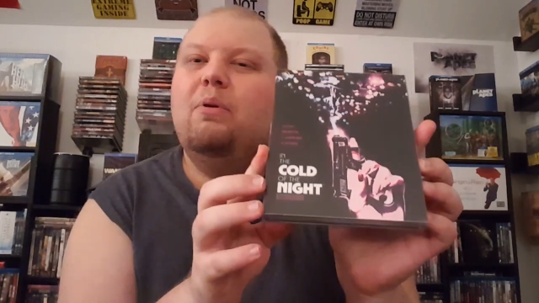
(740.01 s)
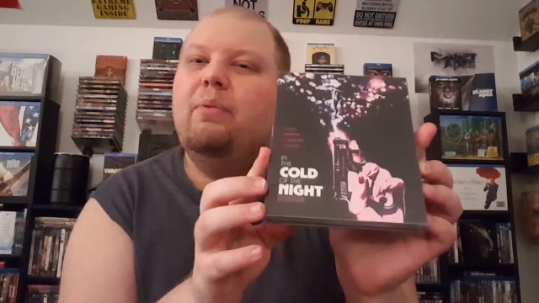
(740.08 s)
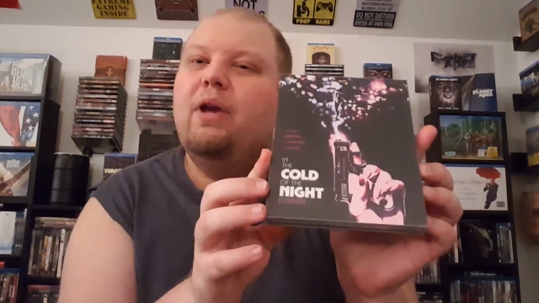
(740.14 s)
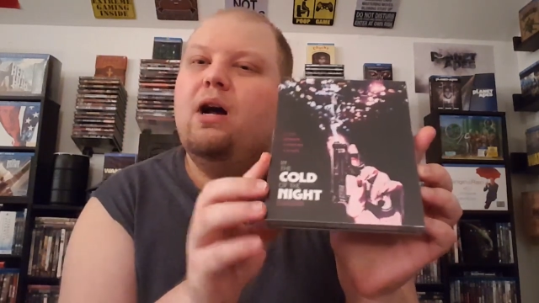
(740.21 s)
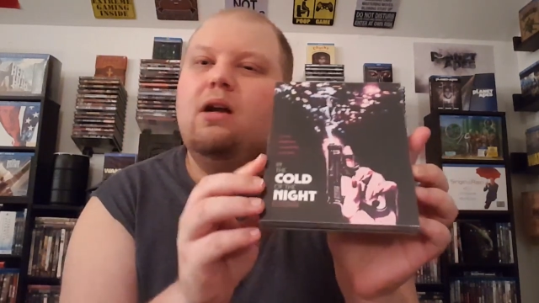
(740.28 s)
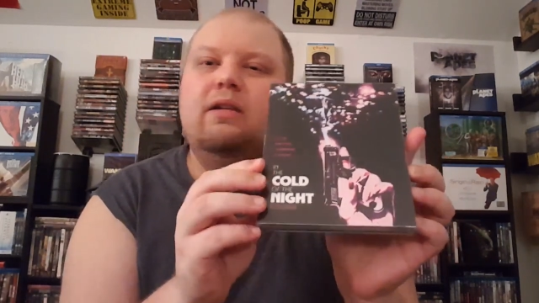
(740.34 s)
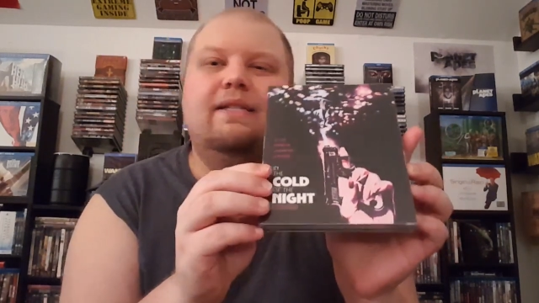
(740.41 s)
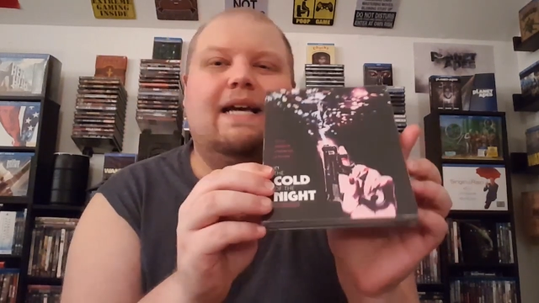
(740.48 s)
going to be
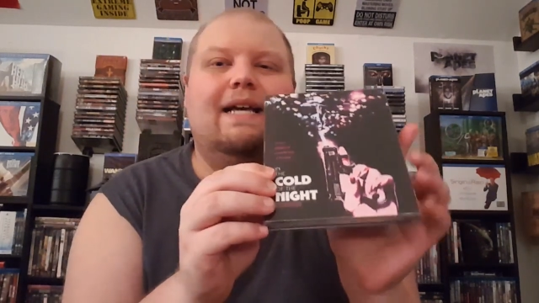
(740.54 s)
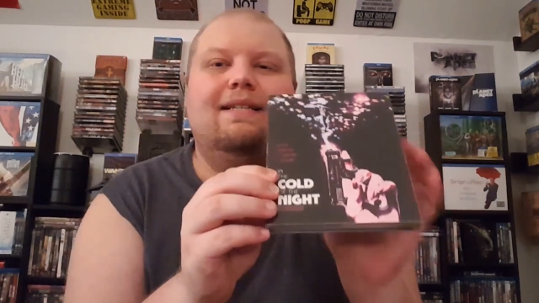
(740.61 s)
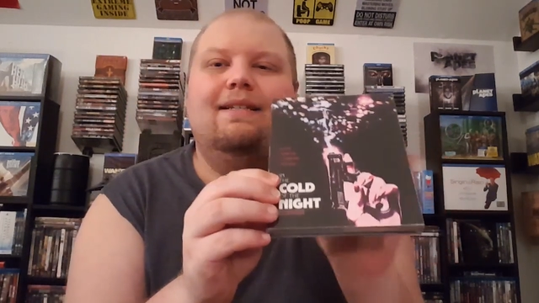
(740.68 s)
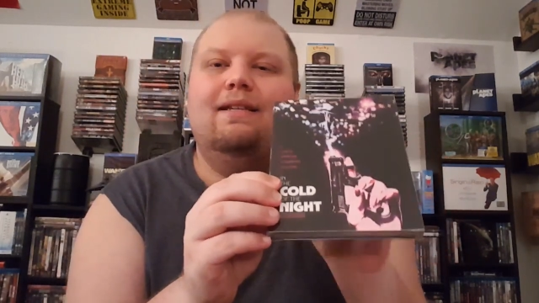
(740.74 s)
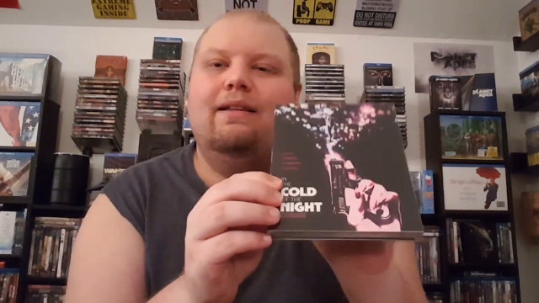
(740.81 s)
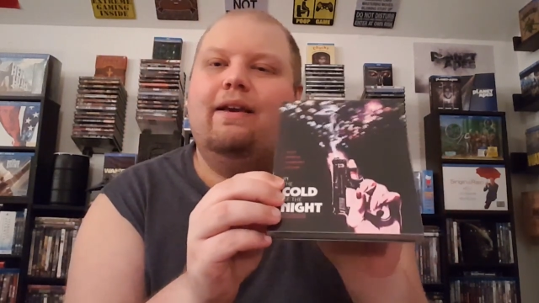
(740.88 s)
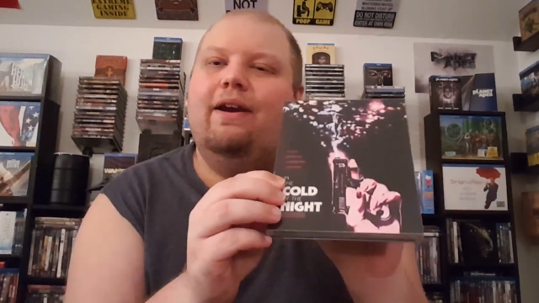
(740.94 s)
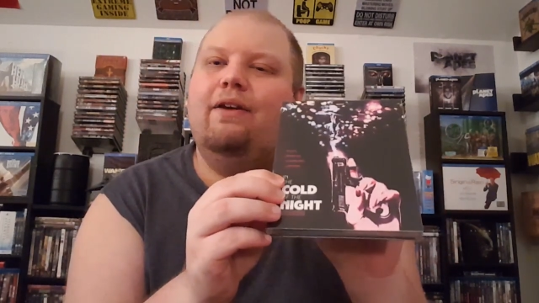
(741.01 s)
honest, I
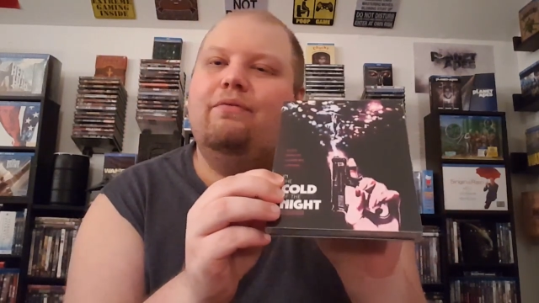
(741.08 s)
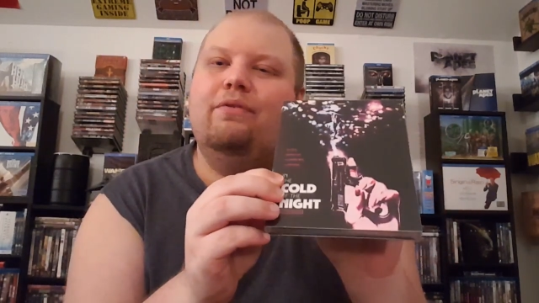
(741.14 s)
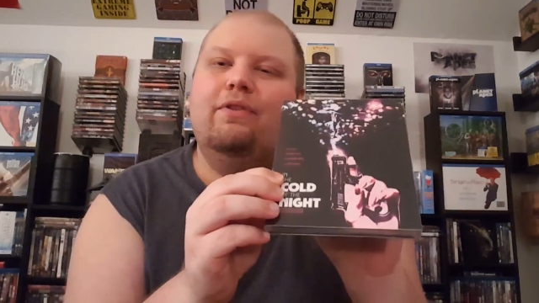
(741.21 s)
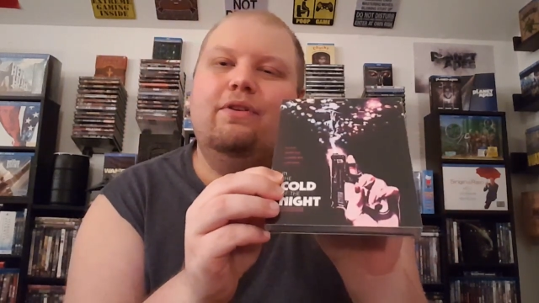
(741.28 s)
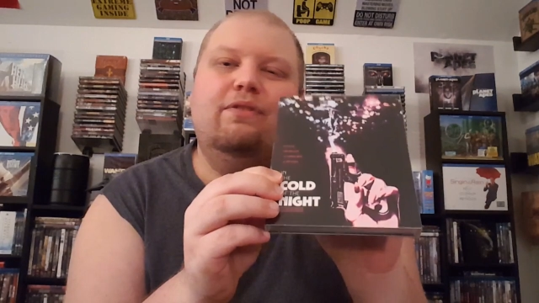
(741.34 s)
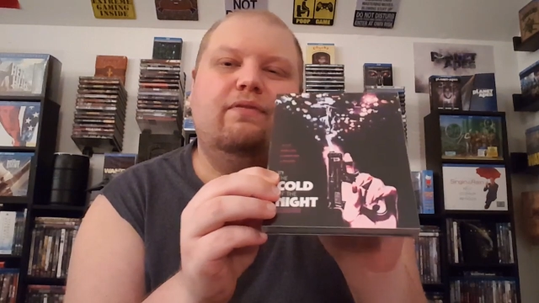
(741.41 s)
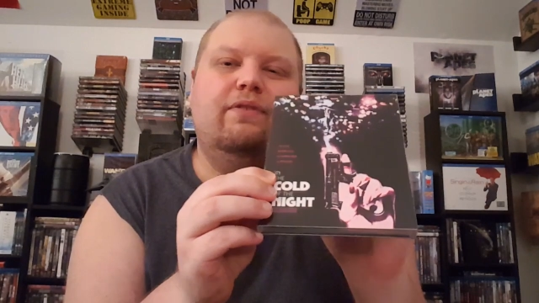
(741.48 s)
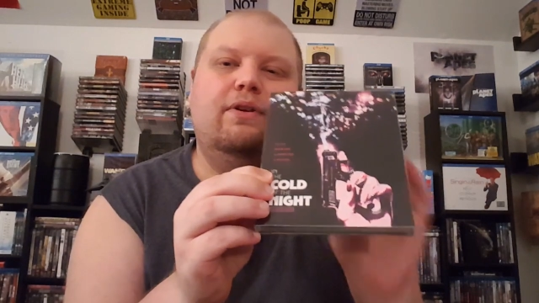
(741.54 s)
didn't care for
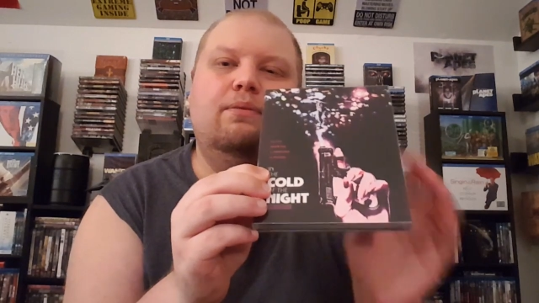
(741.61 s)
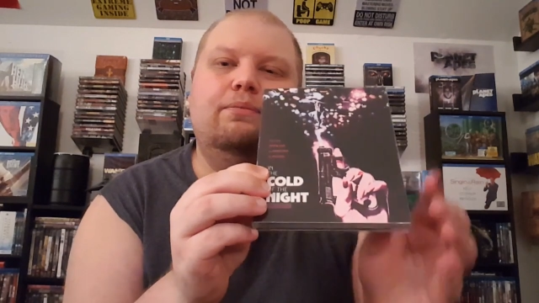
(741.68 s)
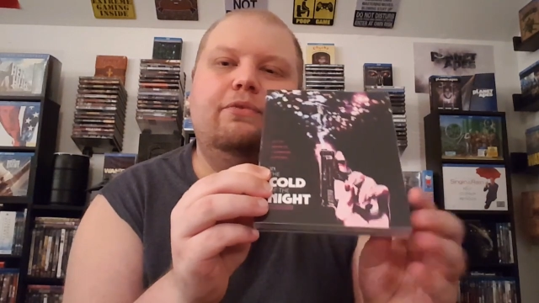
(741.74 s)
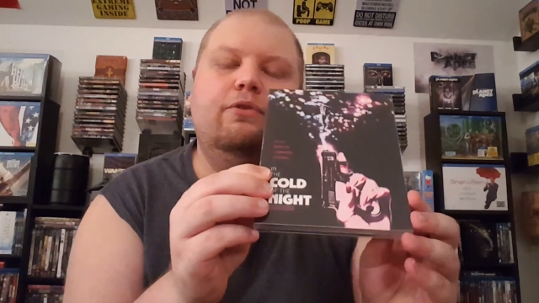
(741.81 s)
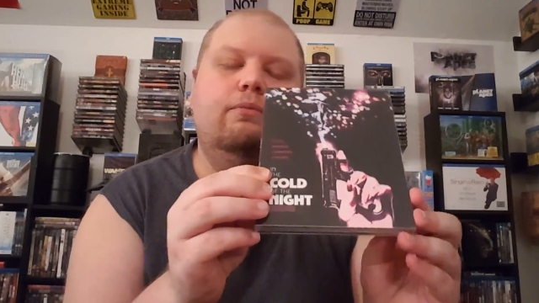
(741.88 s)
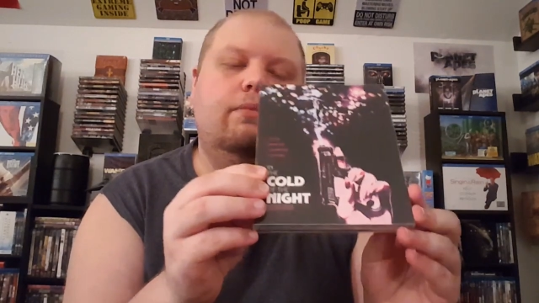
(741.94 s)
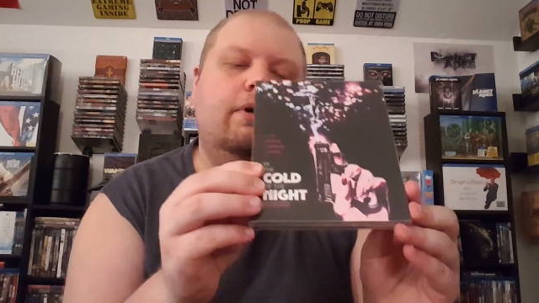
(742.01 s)
this film too